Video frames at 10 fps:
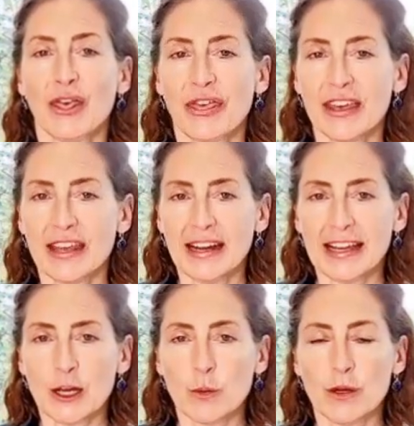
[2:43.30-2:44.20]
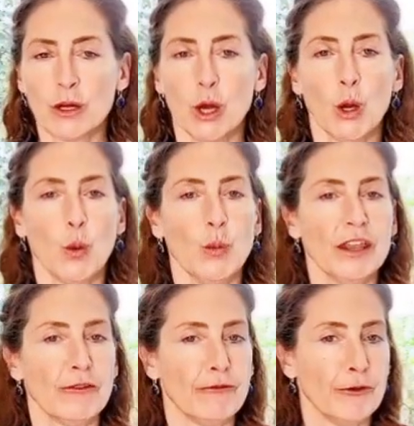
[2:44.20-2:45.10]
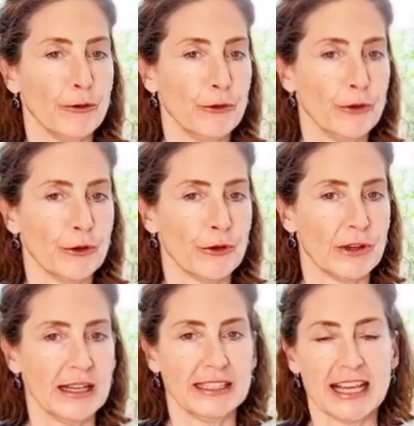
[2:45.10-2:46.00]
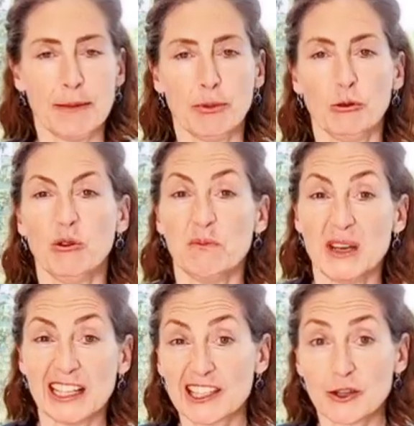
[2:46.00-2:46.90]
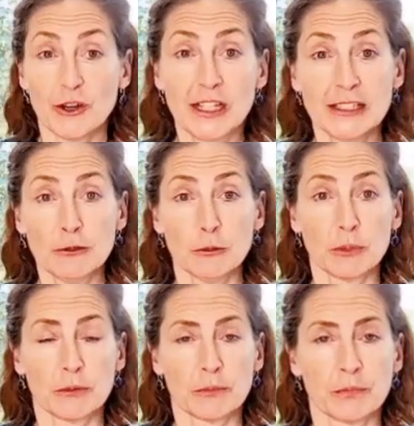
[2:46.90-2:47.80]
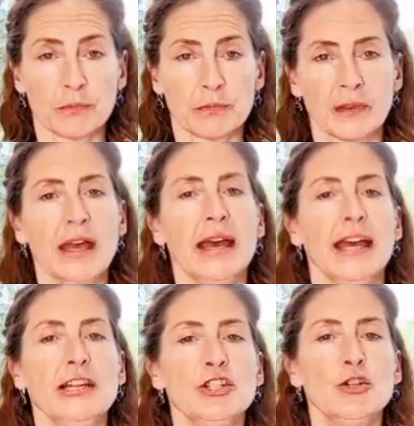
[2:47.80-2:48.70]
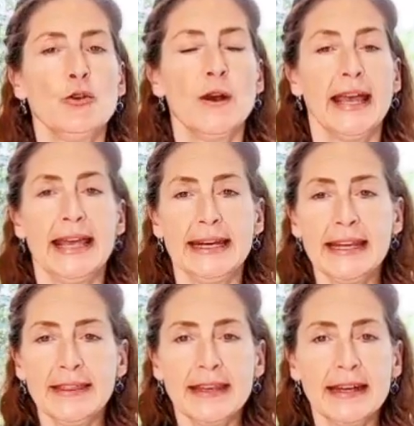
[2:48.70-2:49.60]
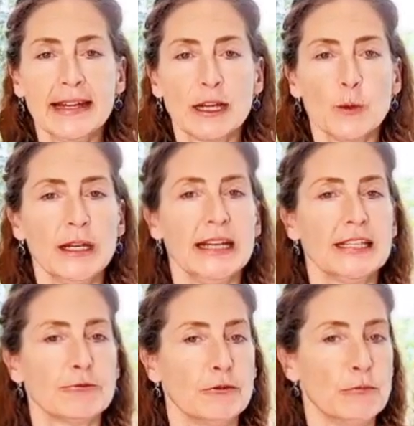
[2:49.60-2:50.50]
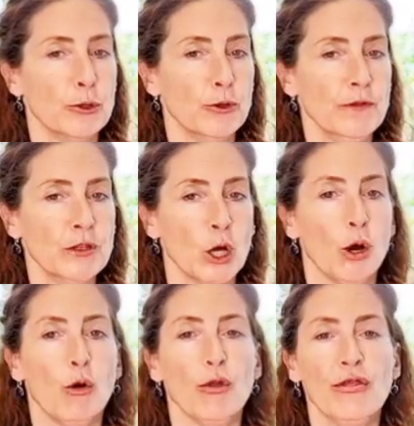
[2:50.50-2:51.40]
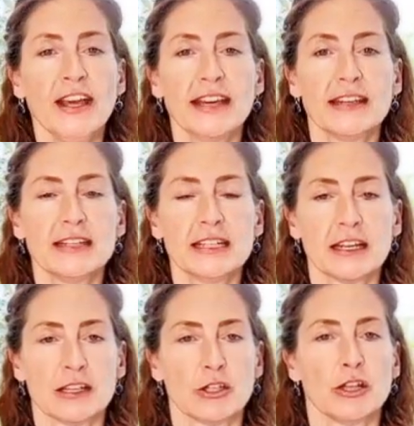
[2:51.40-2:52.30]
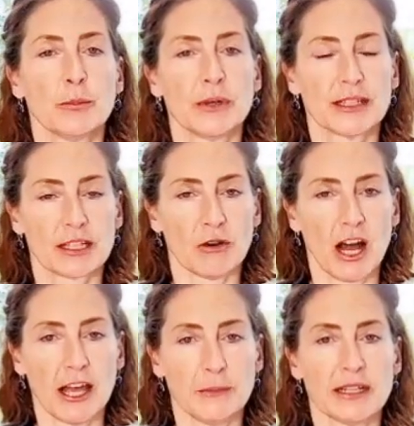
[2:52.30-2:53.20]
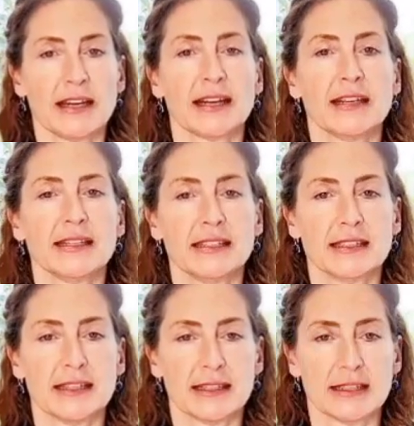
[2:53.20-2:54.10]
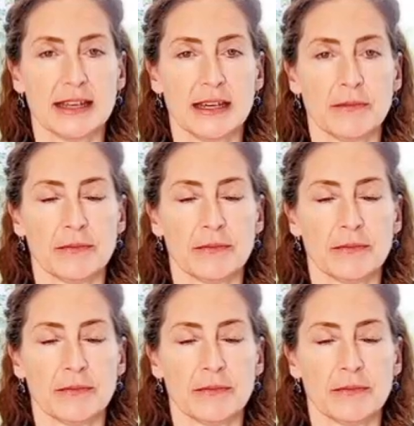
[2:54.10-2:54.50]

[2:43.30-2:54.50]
thin liquid with food, example, minestrone soup. Ensure any thin liquid is removed or thickened to the prescribed consistency.